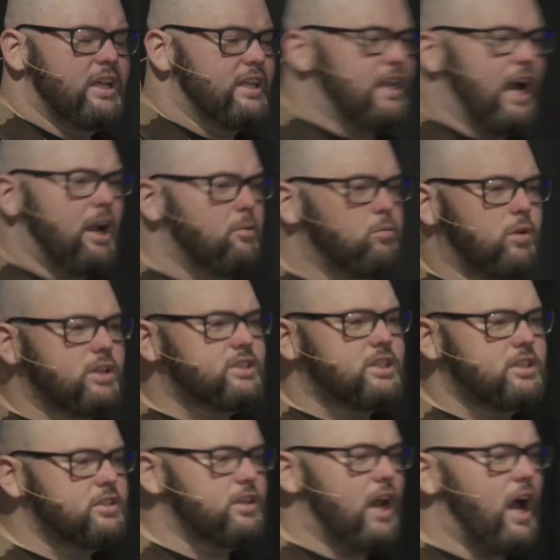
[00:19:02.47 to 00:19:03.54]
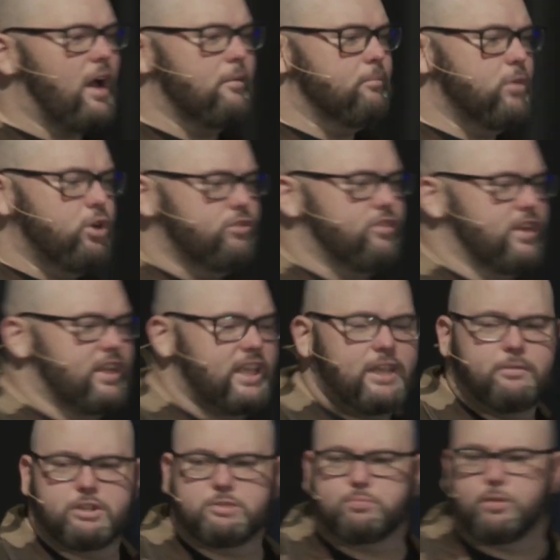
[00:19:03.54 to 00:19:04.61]
God wasn't not moving, He
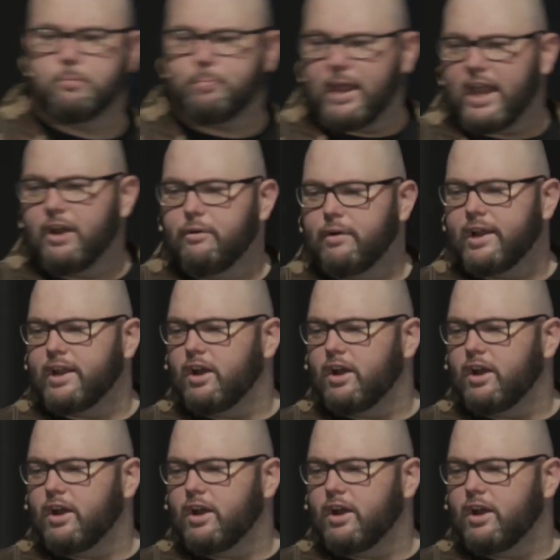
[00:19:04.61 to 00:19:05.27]
was preparing